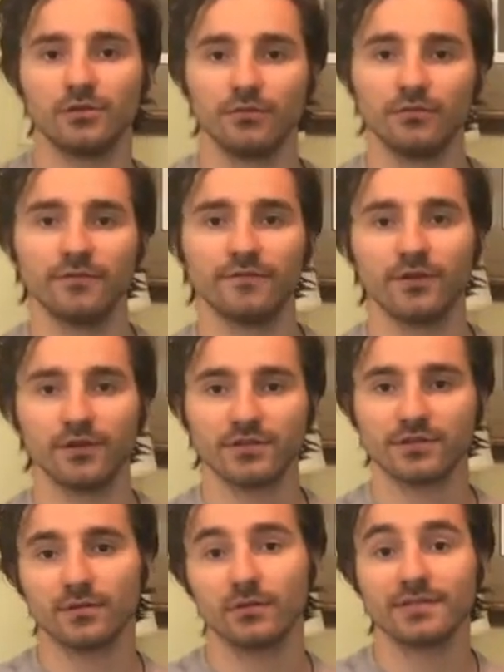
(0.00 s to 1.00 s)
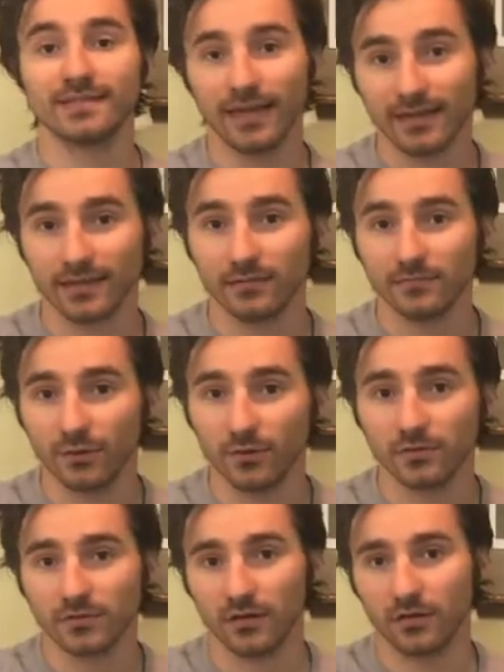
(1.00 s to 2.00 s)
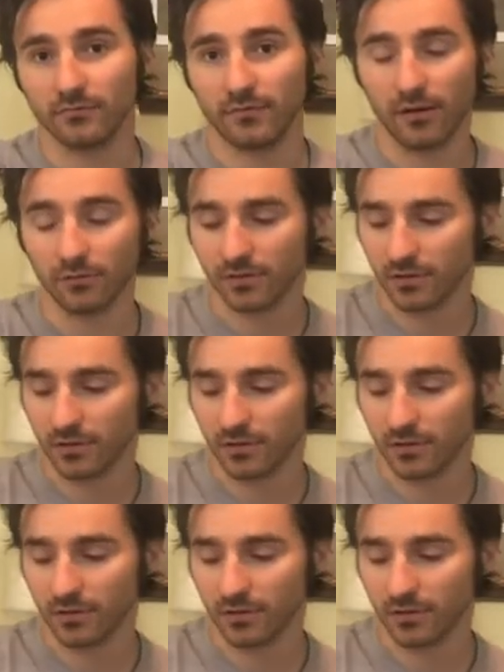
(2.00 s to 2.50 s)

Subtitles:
to the first or second bolt on a route.